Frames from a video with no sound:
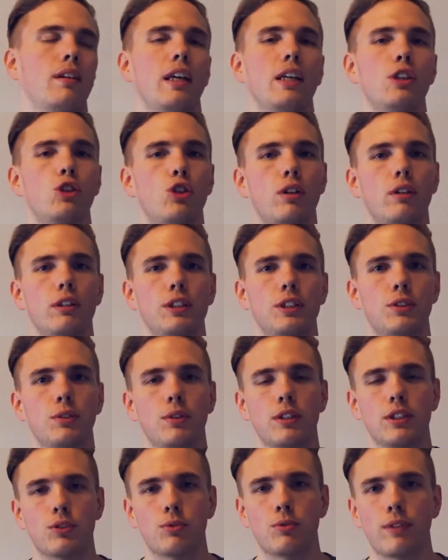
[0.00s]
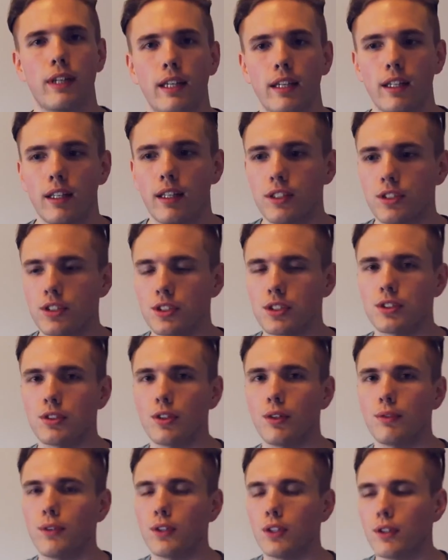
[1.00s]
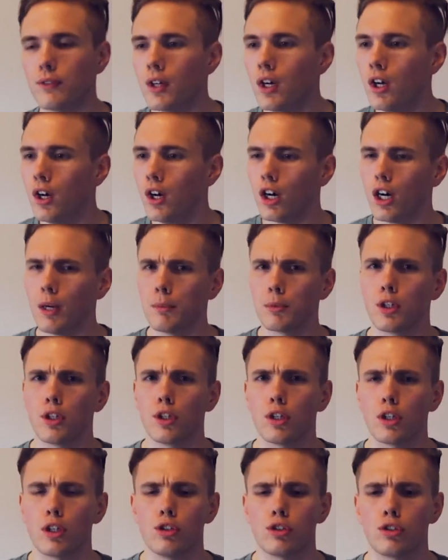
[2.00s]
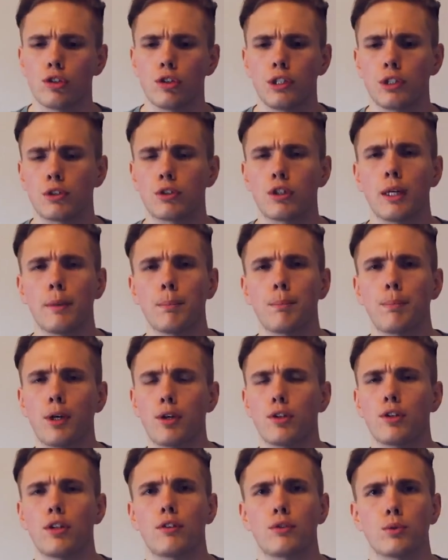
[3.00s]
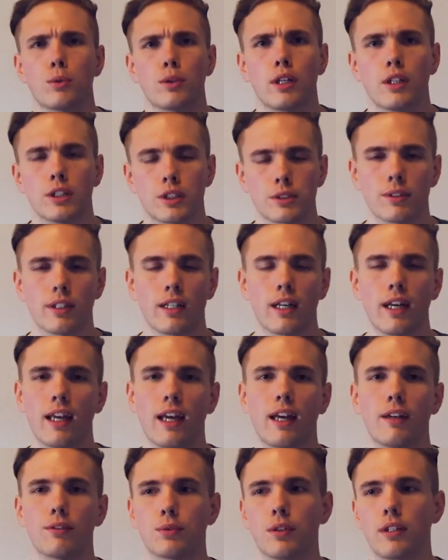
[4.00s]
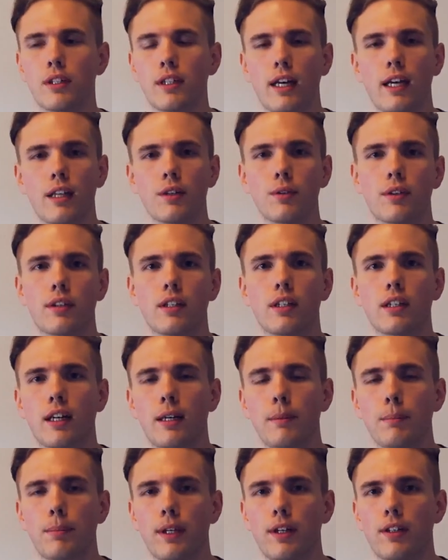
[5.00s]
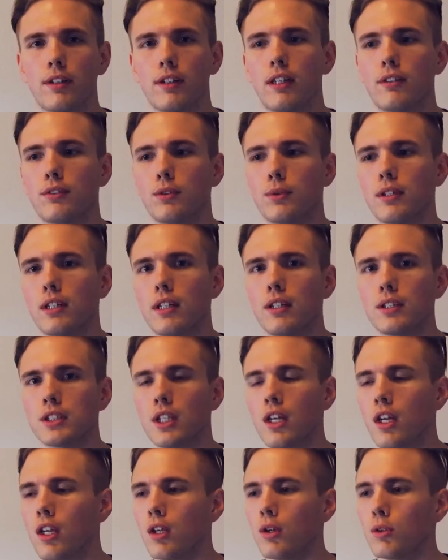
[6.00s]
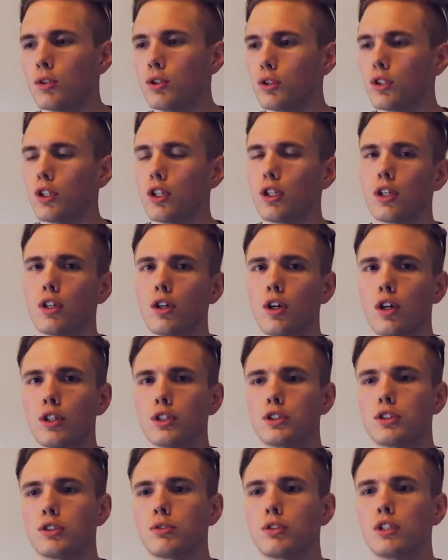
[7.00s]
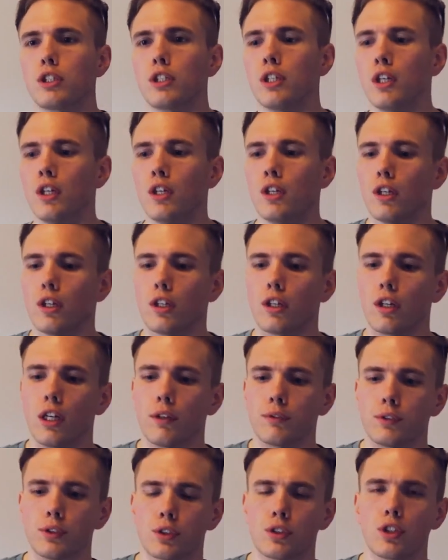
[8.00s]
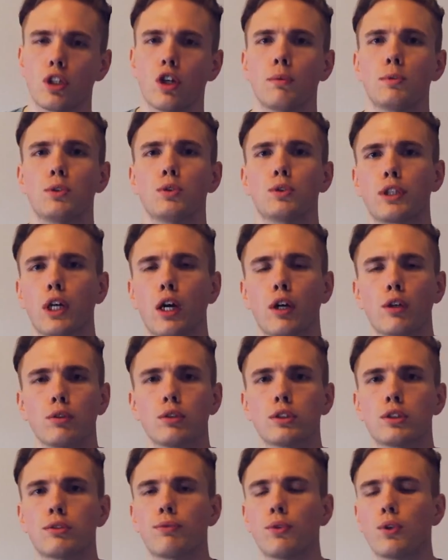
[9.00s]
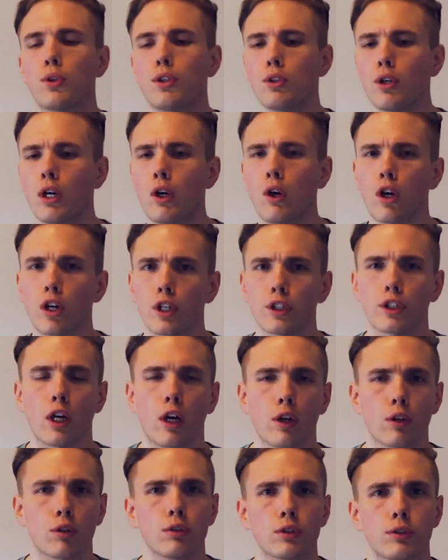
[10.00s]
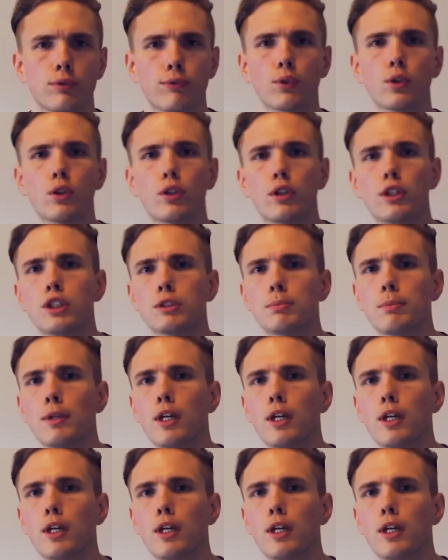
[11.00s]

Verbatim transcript: engineering students Reddit? It's just so full of I'm getting an engineering degree. I'm better than everyone else. But I have one. I don't think I'm better than everyone else. You're getting an art degree and I have to stay home do calculus 4. You know how hard calculus 4 is,